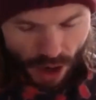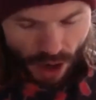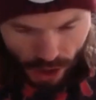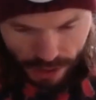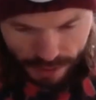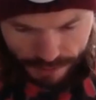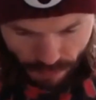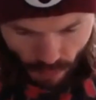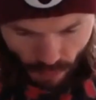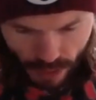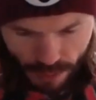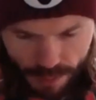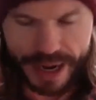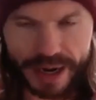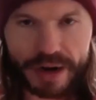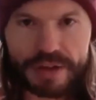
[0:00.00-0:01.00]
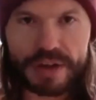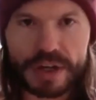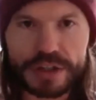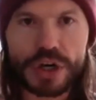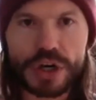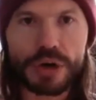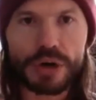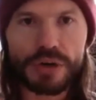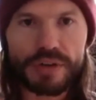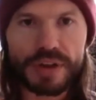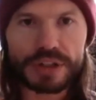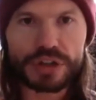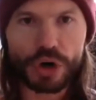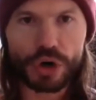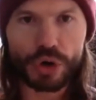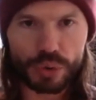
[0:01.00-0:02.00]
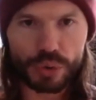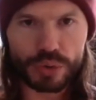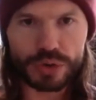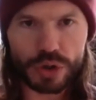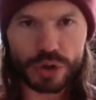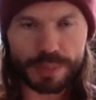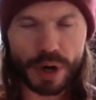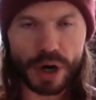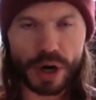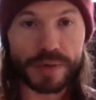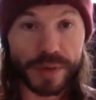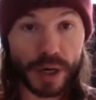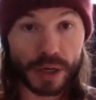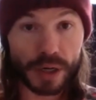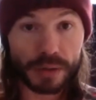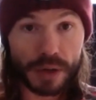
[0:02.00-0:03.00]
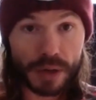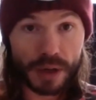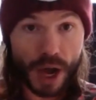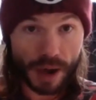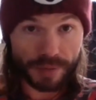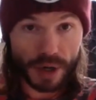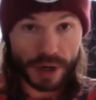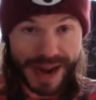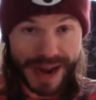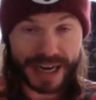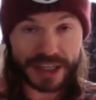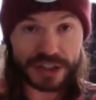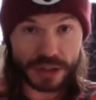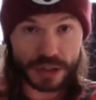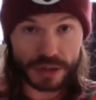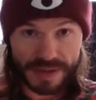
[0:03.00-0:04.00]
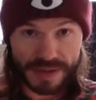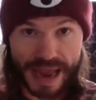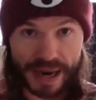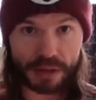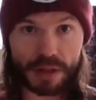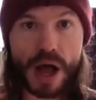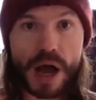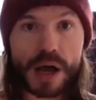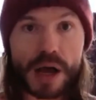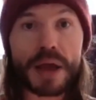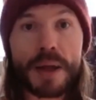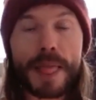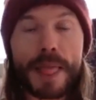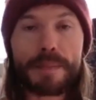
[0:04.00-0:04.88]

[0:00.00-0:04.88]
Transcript: art form, and it's such a crucial part of our national dialogue,